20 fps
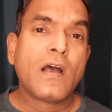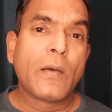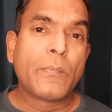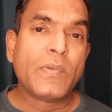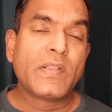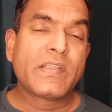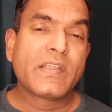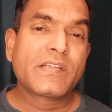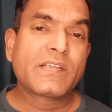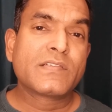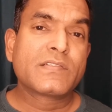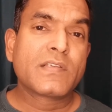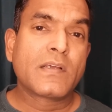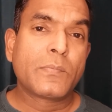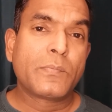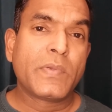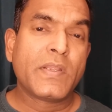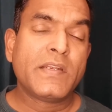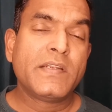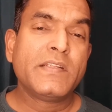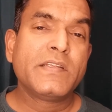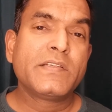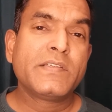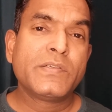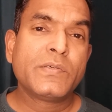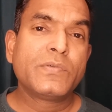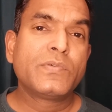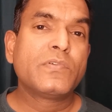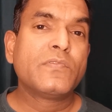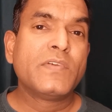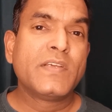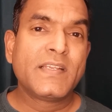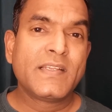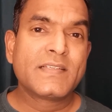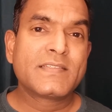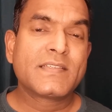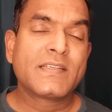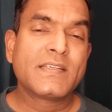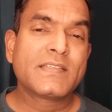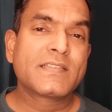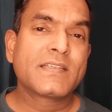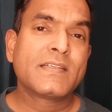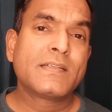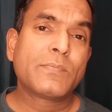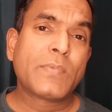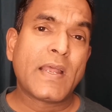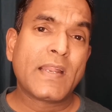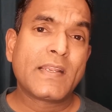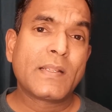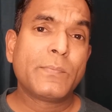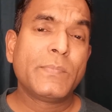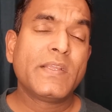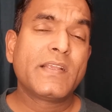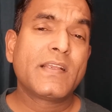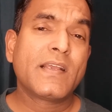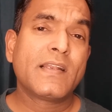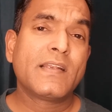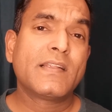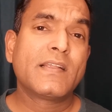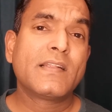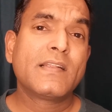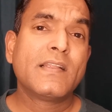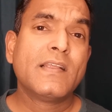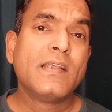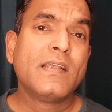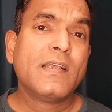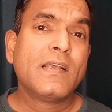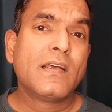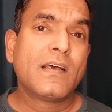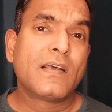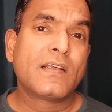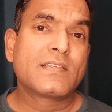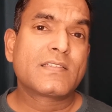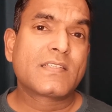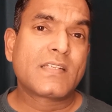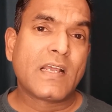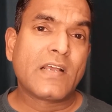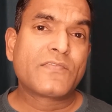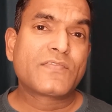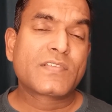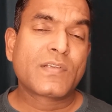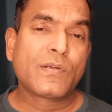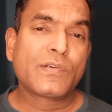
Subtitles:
applications are pending due to various reasons, pandemic and then staff